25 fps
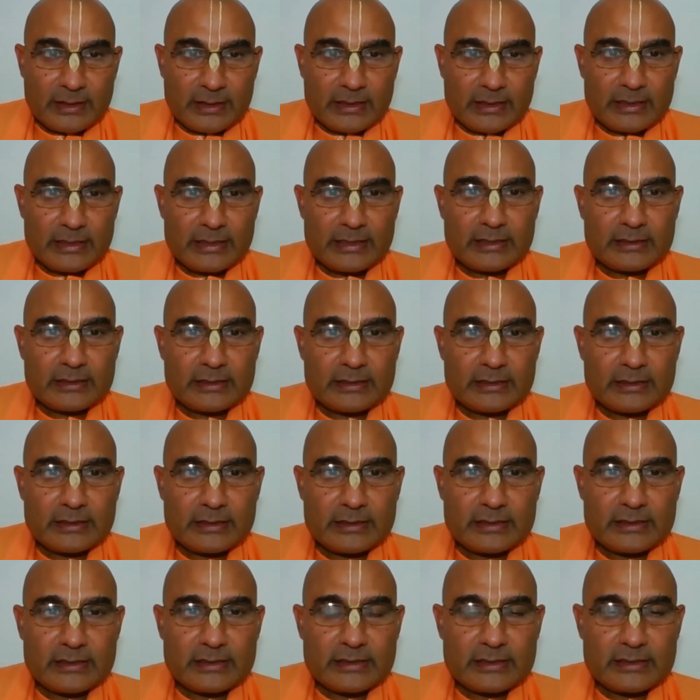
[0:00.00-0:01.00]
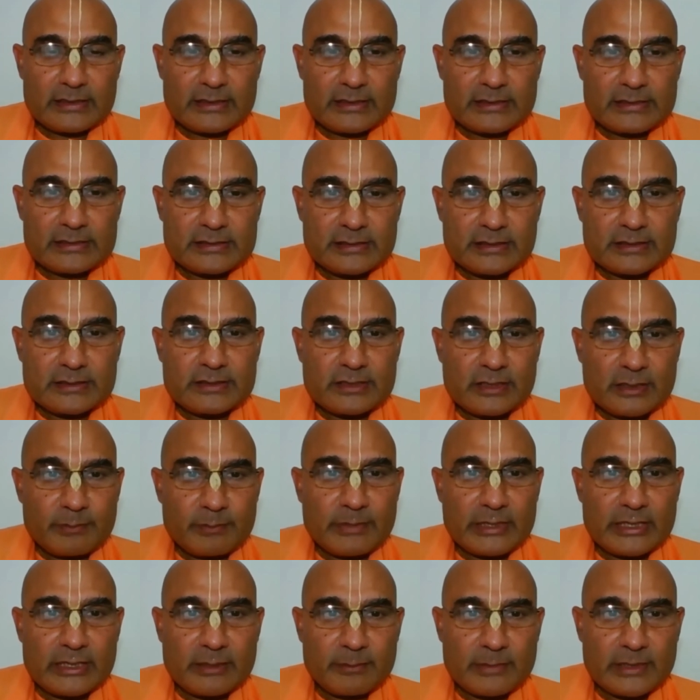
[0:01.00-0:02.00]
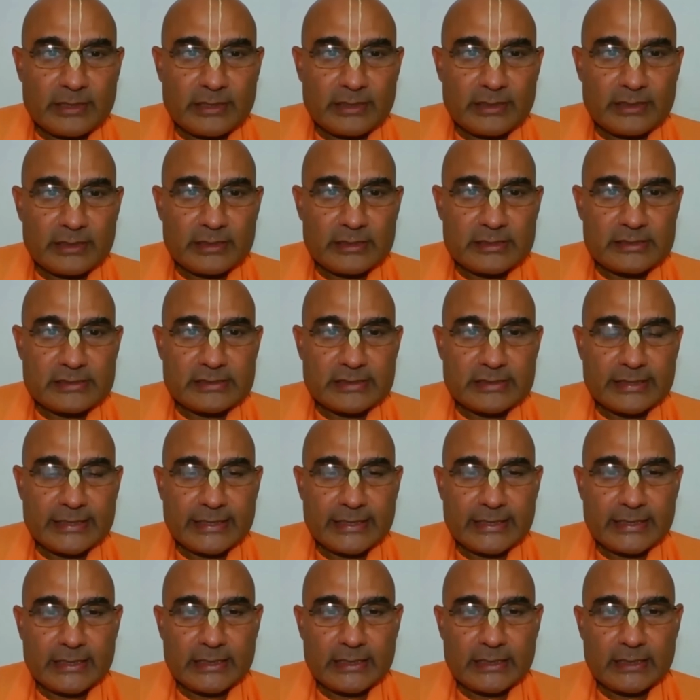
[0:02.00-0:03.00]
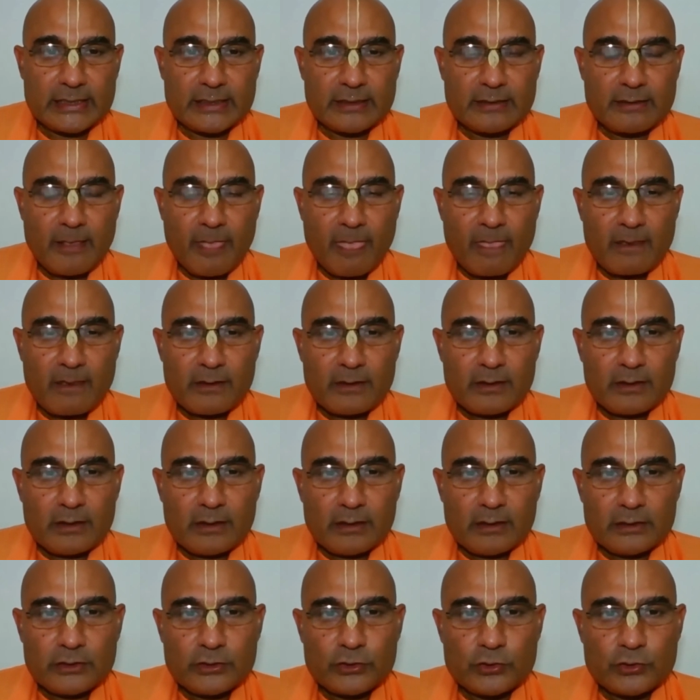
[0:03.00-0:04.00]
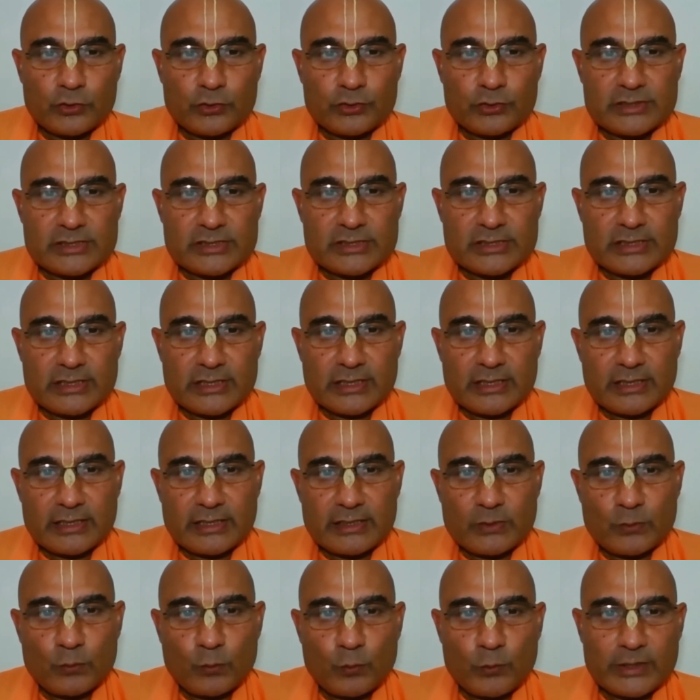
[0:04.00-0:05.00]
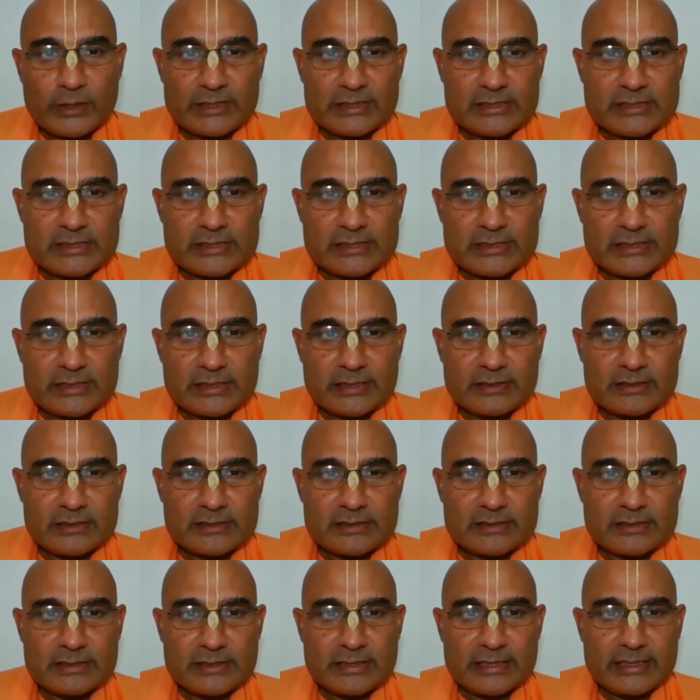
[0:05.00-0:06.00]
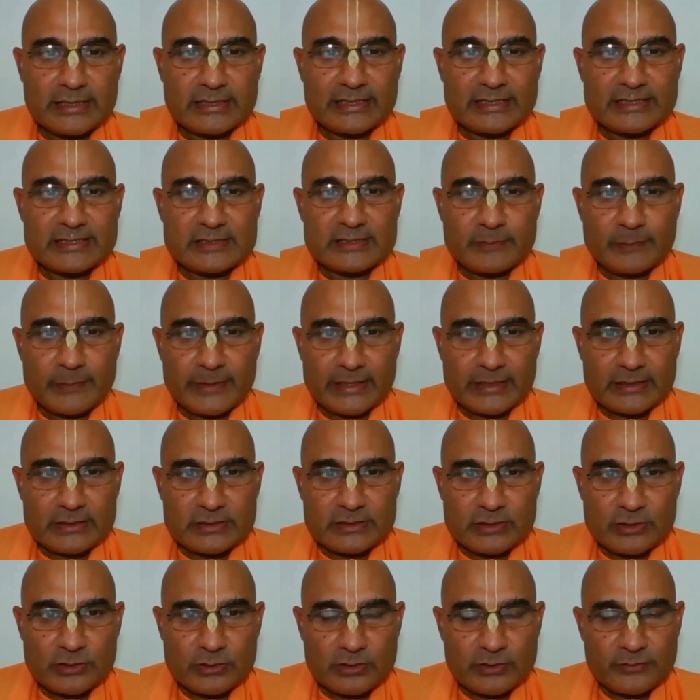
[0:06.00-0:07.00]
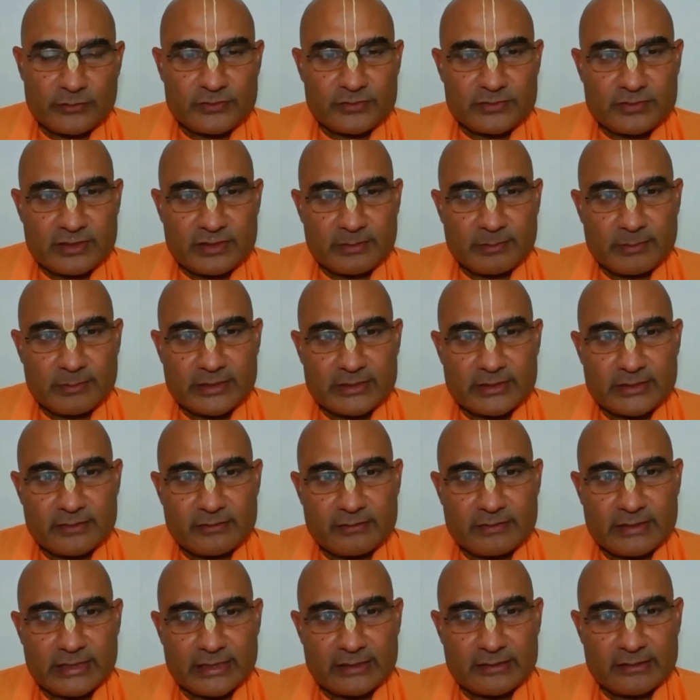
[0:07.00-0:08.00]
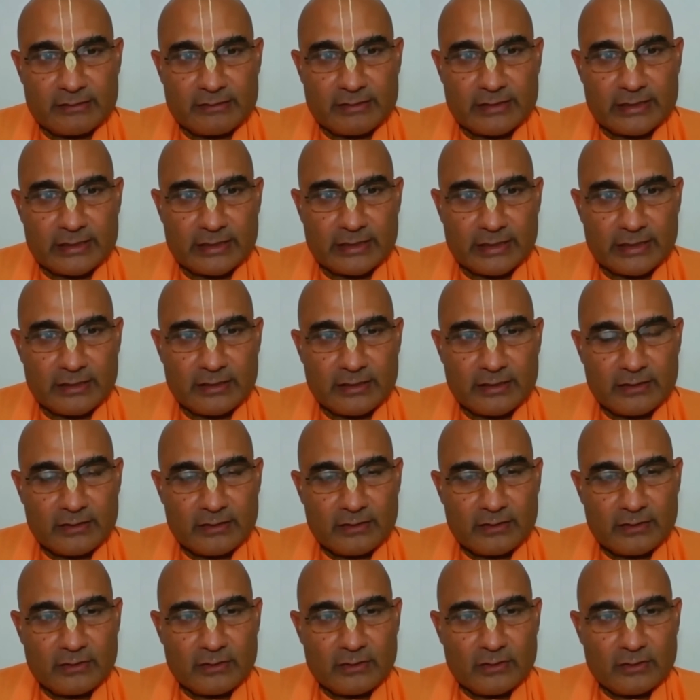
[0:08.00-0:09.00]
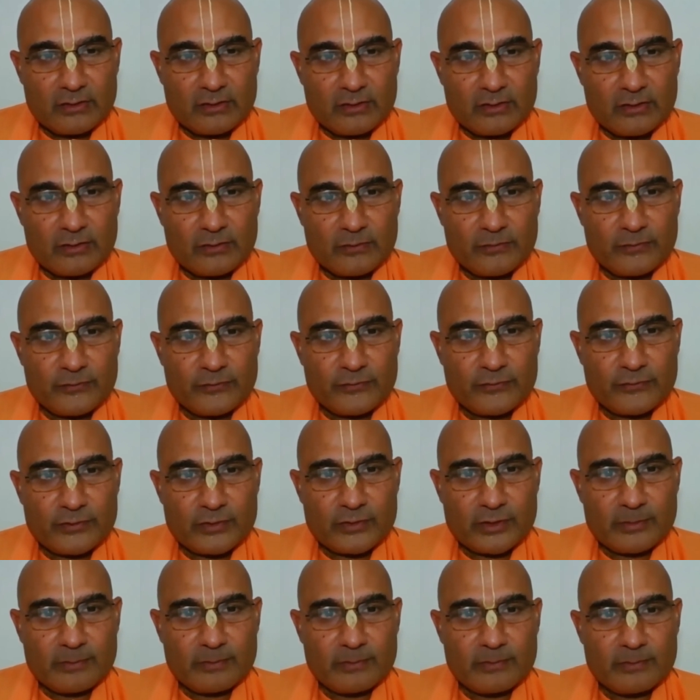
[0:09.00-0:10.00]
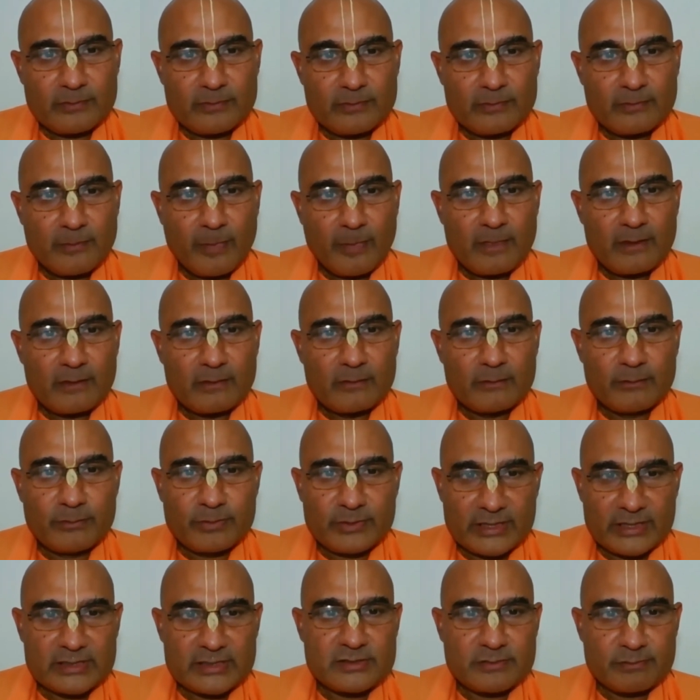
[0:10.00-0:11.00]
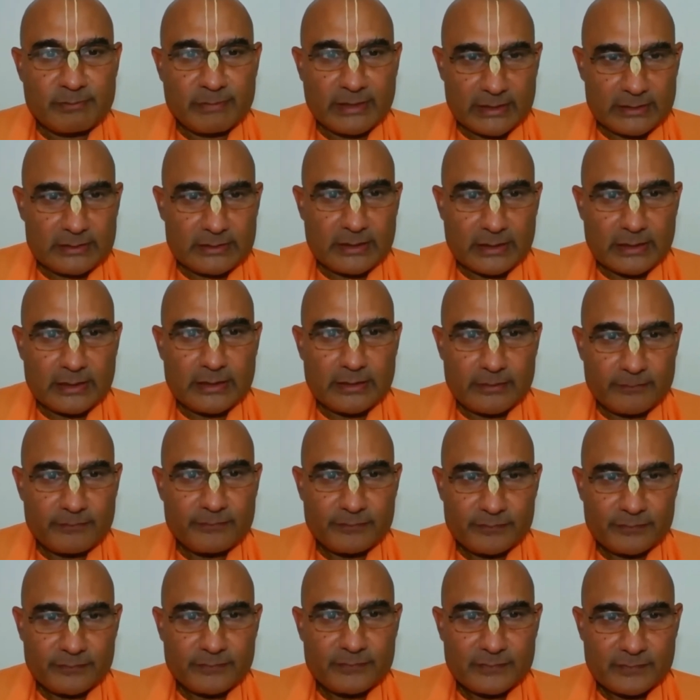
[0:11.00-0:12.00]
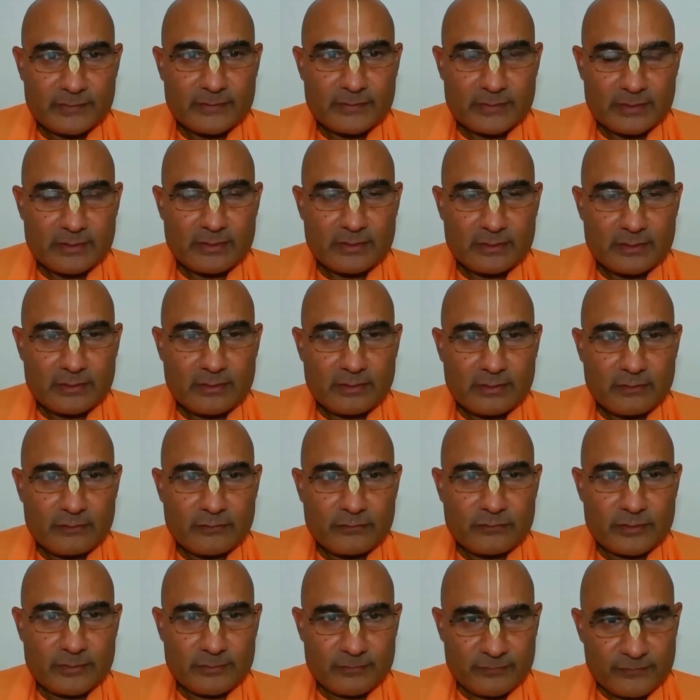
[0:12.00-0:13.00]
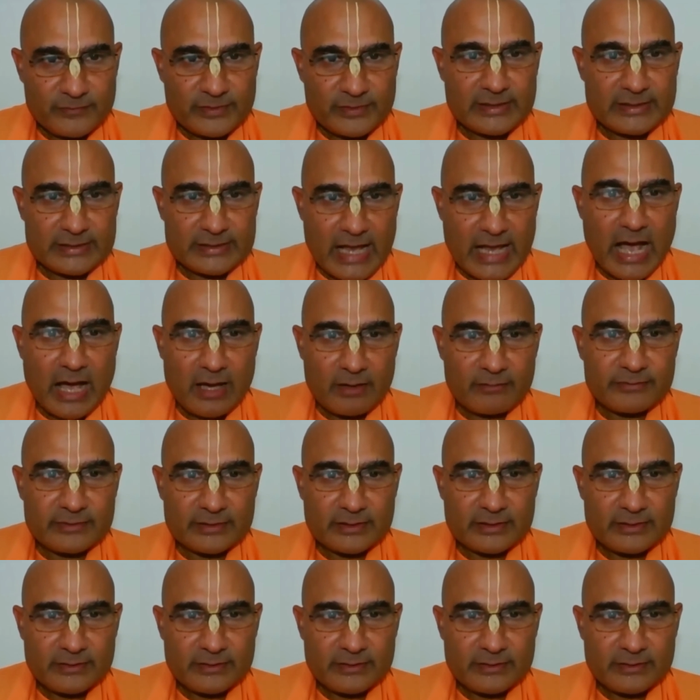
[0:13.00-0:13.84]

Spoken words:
And Satyabhama is you could say in one sense, an expansion of Srimati Radharani from Braj Mandala, from Vrindavan.